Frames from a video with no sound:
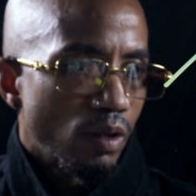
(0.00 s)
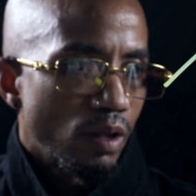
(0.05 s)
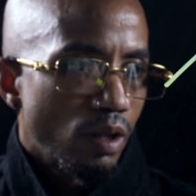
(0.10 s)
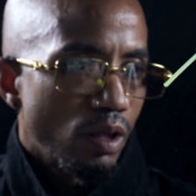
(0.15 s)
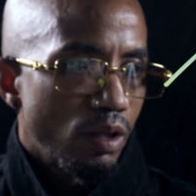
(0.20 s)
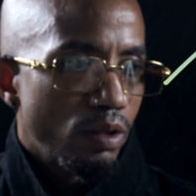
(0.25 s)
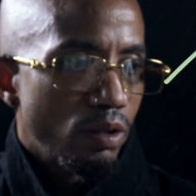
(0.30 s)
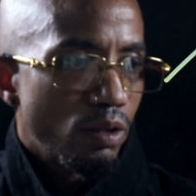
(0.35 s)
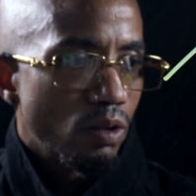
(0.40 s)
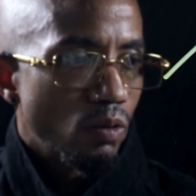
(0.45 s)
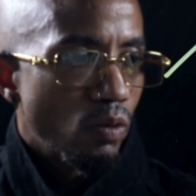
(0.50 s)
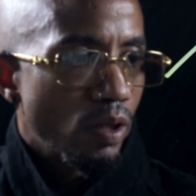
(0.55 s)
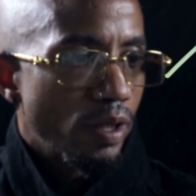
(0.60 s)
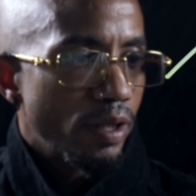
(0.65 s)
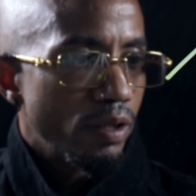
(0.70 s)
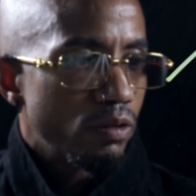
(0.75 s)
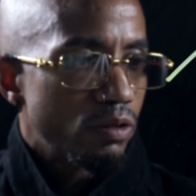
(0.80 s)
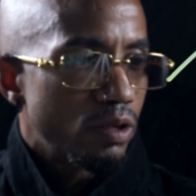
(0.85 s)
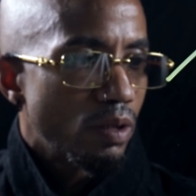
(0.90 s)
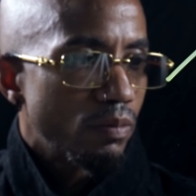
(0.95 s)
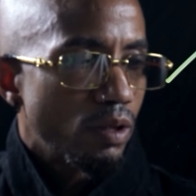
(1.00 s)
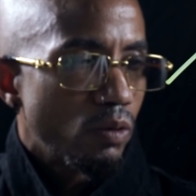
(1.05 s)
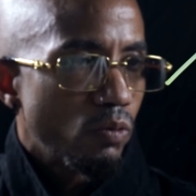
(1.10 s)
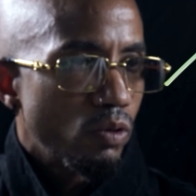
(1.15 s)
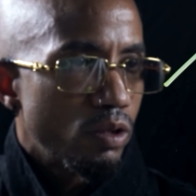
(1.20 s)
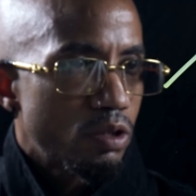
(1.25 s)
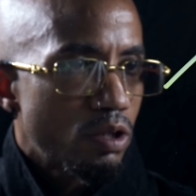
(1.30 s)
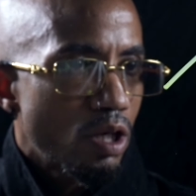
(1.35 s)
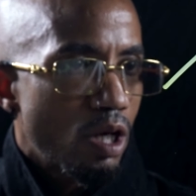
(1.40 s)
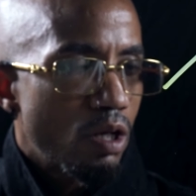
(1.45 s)
and then our y-intercept that we
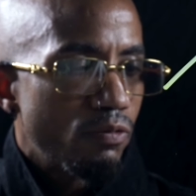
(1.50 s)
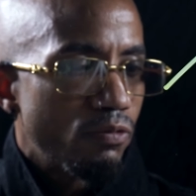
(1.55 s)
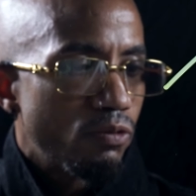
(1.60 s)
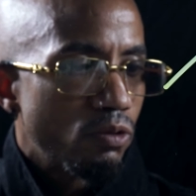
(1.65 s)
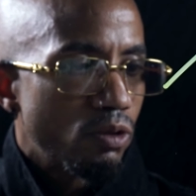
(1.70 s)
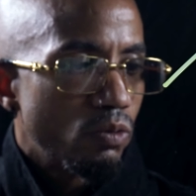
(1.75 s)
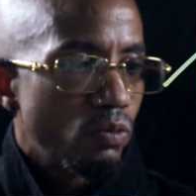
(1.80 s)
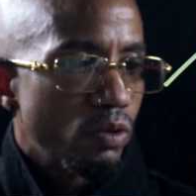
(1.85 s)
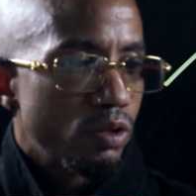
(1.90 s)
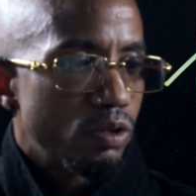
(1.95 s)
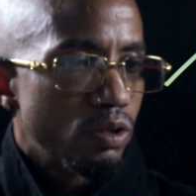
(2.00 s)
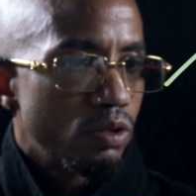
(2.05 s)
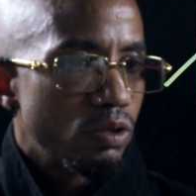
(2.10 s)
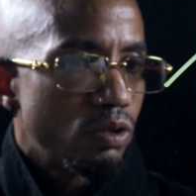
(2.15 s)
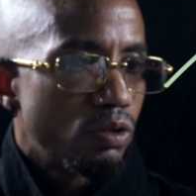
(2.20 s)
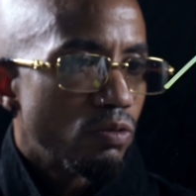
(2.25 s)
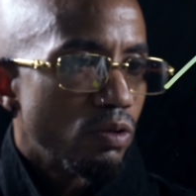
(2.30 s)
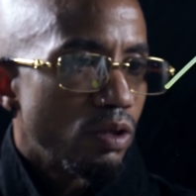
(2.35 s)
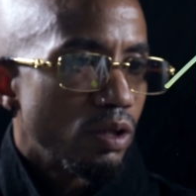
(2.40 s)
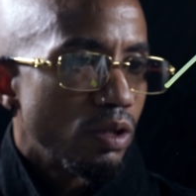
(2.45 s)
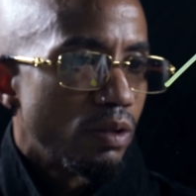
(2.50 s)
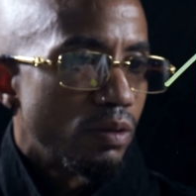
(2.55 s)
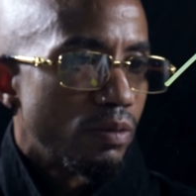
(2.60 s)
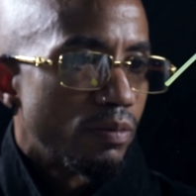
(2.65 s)
solved for, which is 3.